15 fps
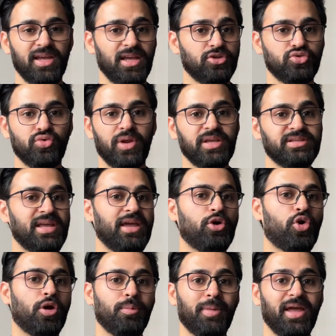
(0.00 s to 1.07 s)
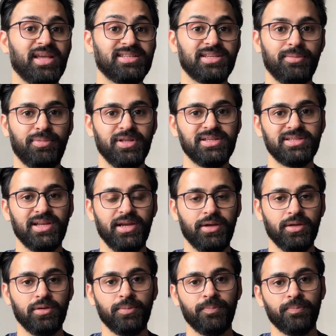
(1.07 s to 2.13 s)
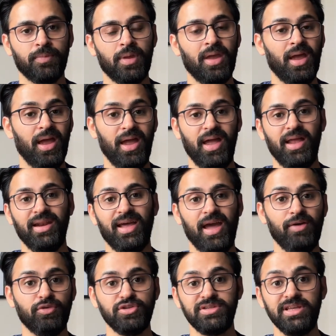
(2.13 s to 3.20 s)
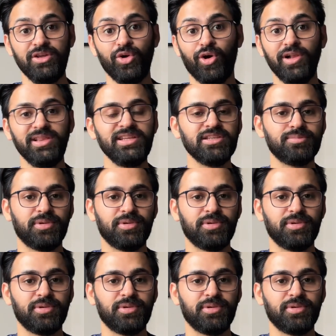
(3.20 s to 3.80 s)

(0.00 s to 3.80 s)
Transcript: as soon as I got my acceptance letter. And I was seeing all these